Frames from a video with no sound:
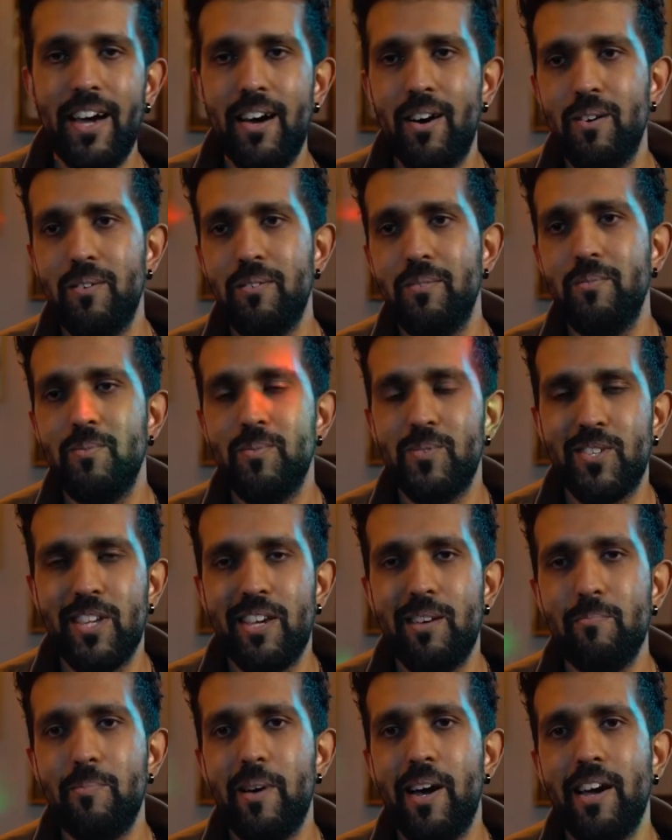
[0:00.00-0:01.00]
out,
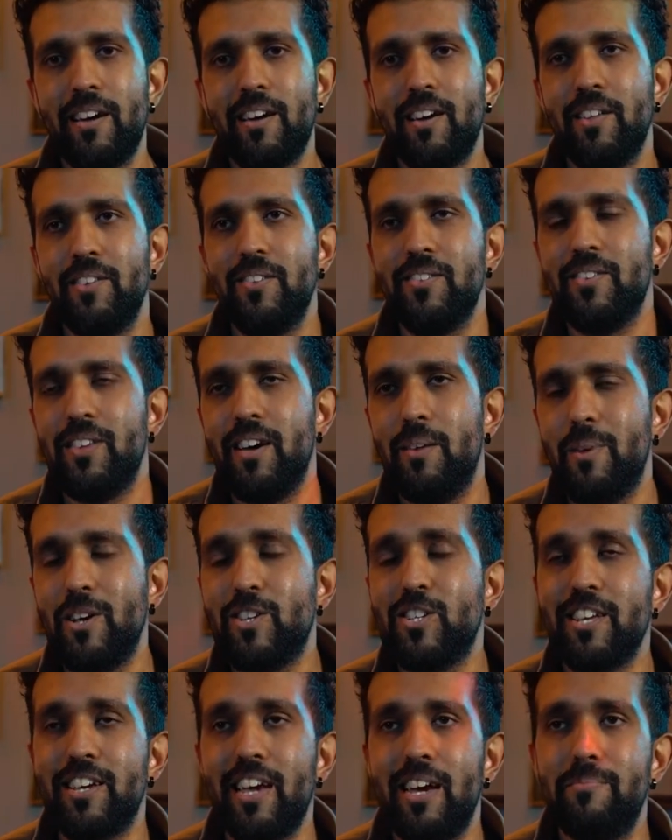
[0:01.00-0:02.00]
sitting back, and I'm
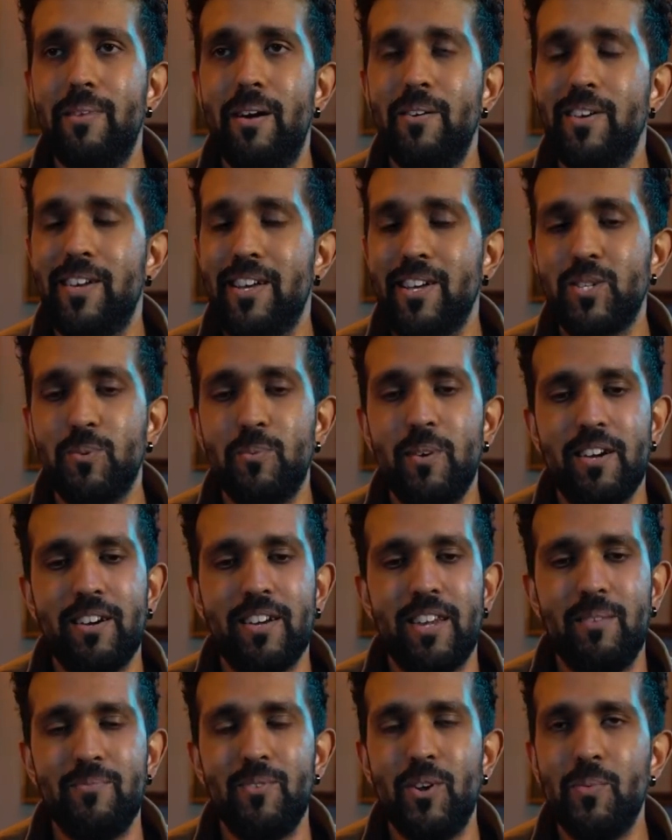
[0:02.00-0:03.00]
actually getting married next week,
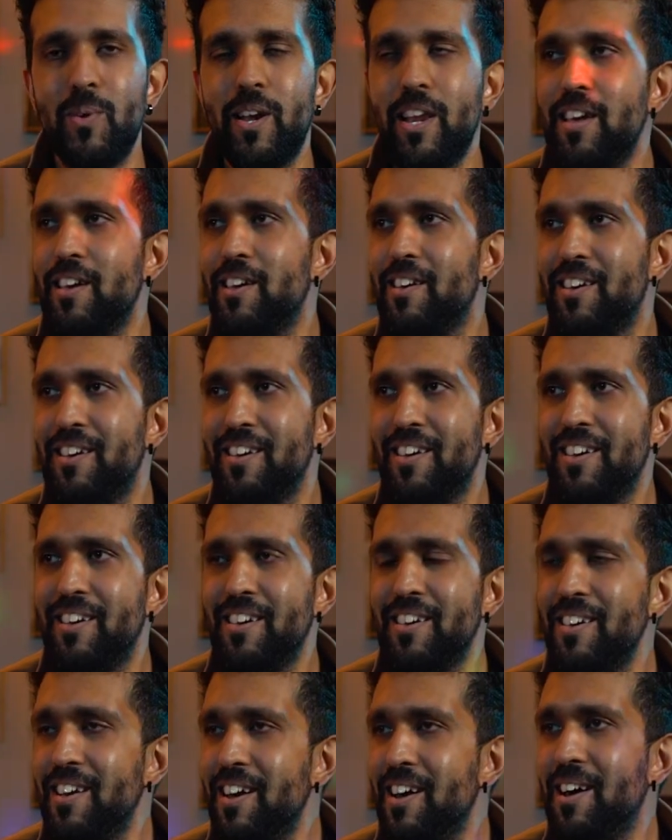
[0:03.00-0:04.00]
and I'm not really
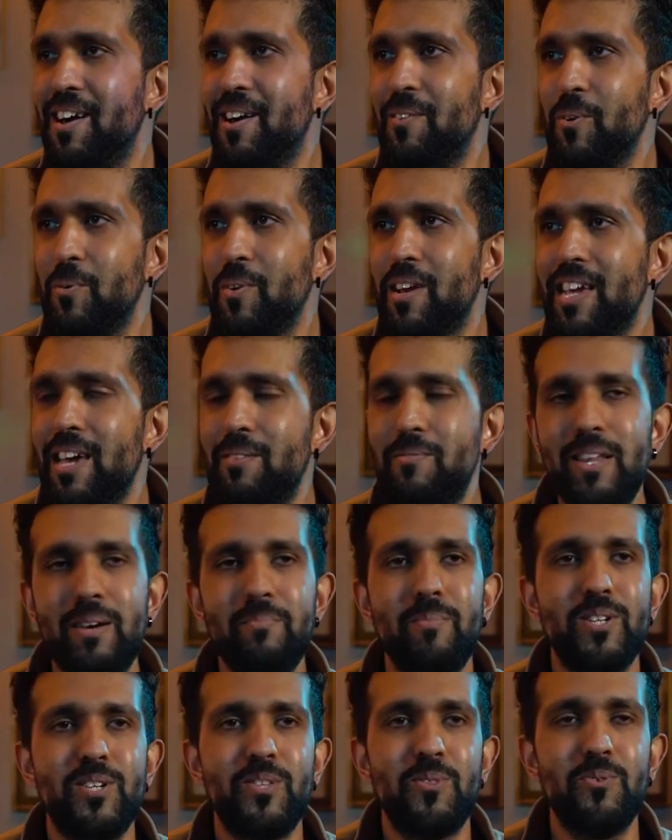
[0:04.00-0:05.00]
giving it much